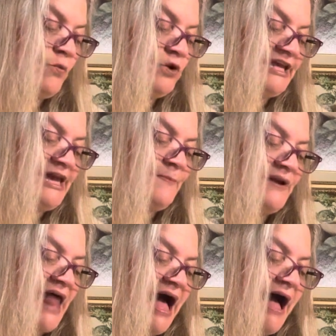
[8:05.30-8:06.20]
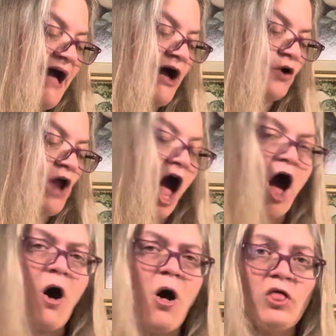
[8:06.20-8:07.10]
would keep an eye on
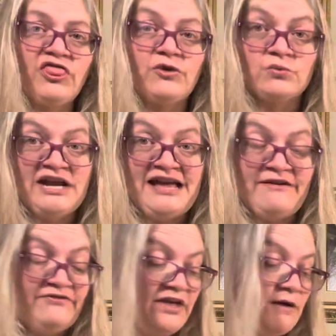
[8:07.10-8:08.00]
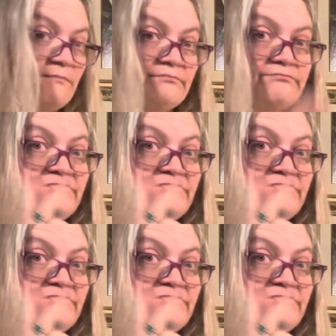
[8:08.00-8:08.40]
all three of them.